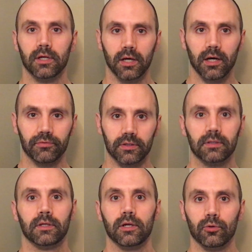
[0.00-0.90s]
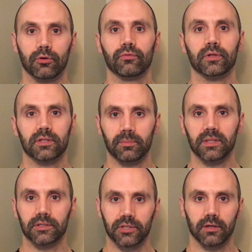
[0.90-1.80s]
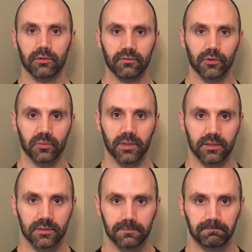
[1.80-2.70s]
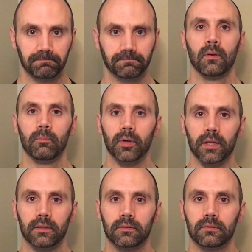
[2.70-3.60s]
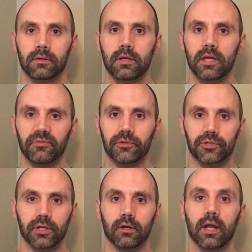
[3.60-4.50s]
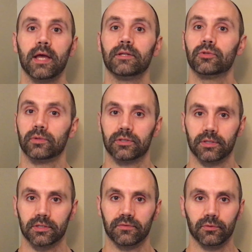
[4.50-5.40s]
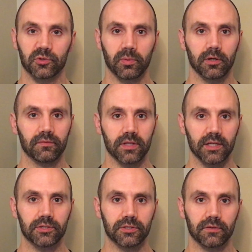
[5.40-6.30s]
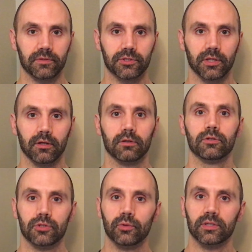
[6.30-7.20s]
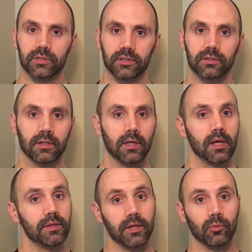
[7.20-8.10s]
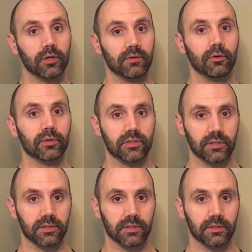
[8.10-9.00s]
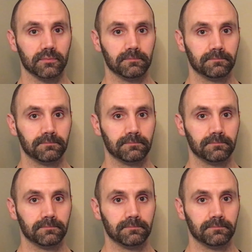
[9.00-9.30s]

of it in order for it to be a chair in the first place. But if the chair had to exist, if it was part of the essence of the chair to exist, then it would have always existed.